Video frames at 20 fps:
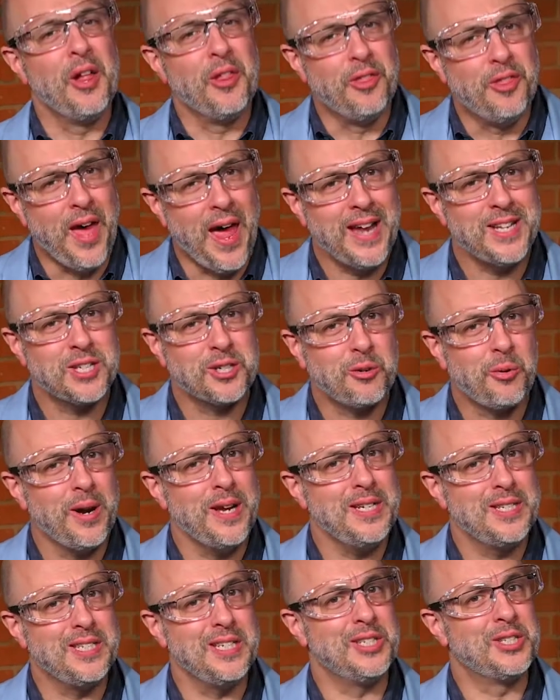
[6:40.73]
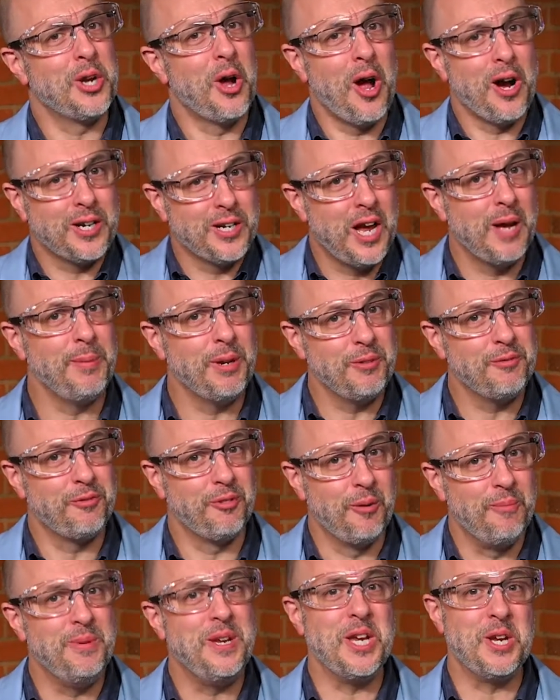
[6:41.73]
That's crazy talk coming
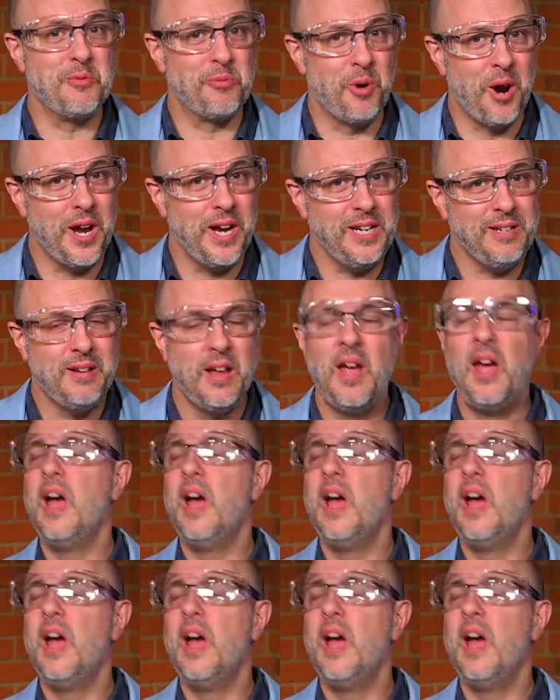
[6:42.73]
from me, right?